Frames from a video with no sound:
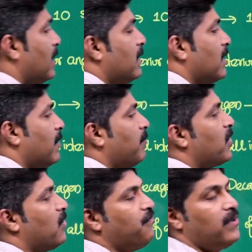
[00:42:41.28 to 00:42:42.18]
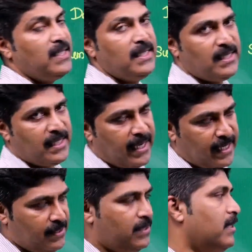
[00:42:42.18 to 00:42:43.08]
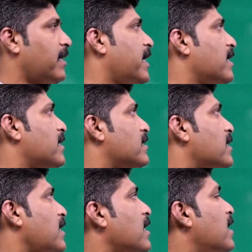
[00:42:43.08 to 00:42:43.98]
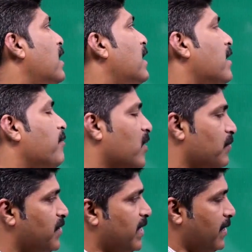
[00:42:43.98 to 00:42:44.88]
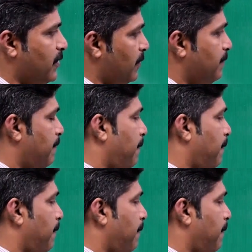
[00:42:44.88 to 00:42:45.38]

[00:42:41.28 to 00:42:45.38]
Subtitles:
the number of sides. N is the number of sides.